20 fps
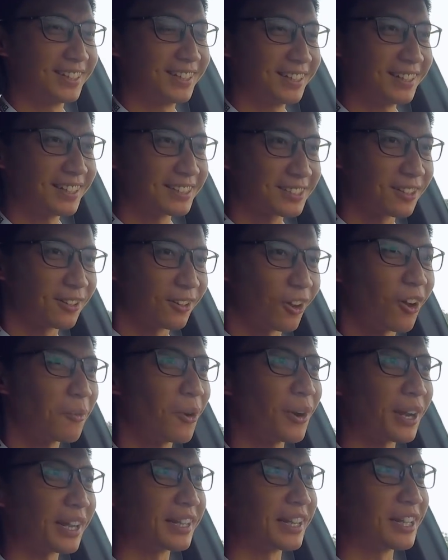There's a lot
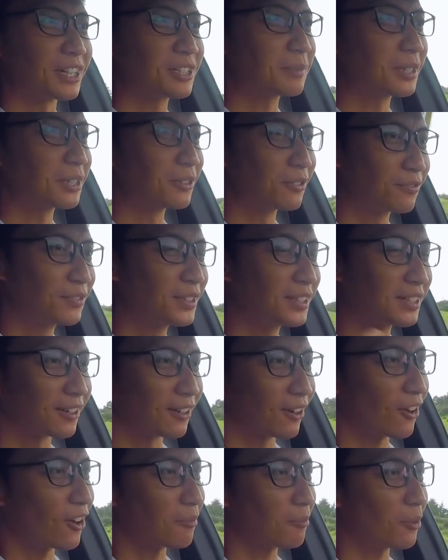more engagement. You feel a
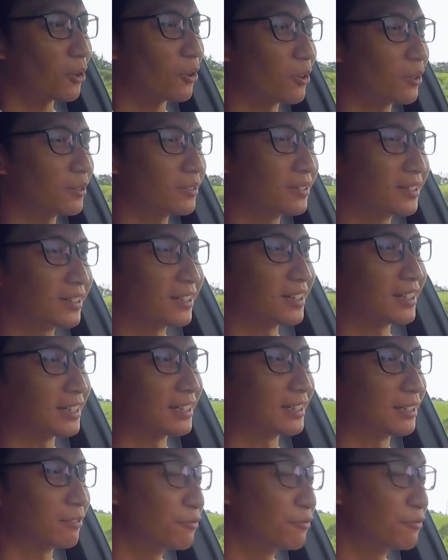lot more uh,